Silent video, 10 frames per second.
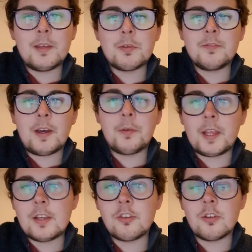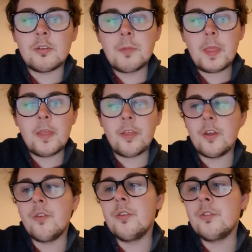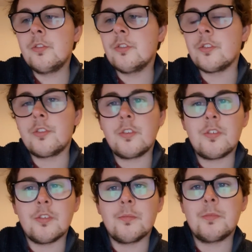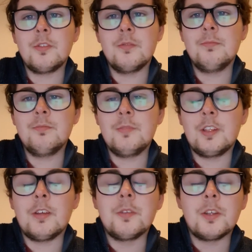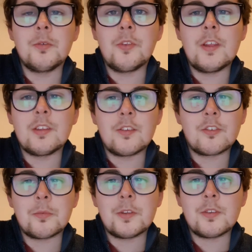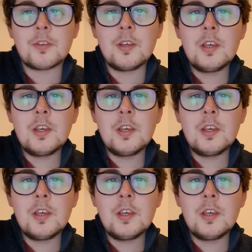foundation than just to use these instruments,